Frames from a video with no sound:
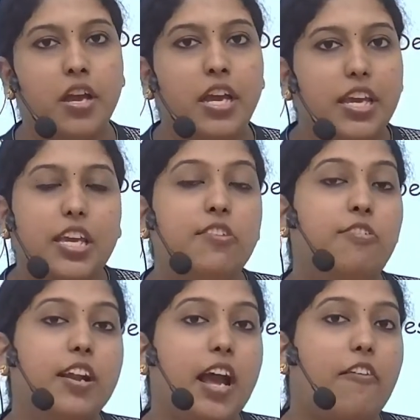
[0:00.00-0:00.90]
Even
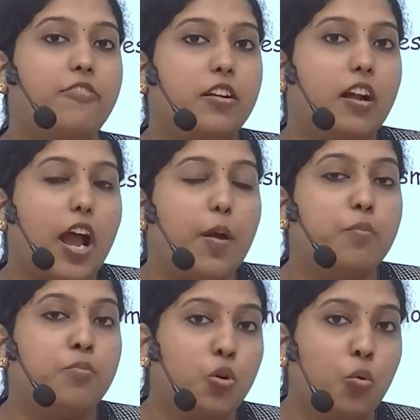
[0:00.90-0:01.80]
after I am
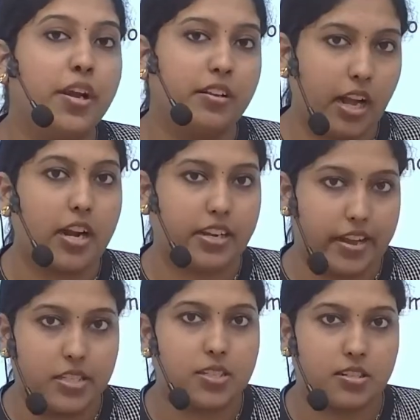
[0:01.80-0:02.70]
doing that
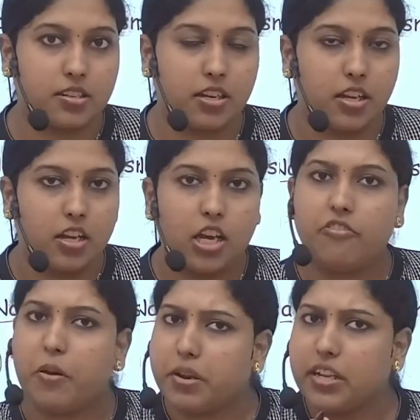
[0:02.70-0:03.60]
test, if I am
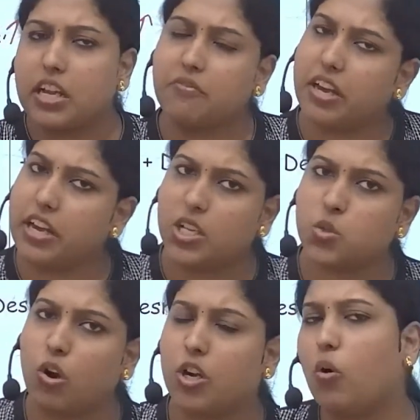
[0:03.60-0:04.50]
drinking very less
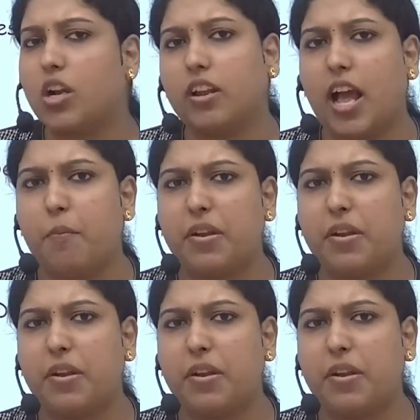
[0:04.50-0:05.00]
water, what will happen?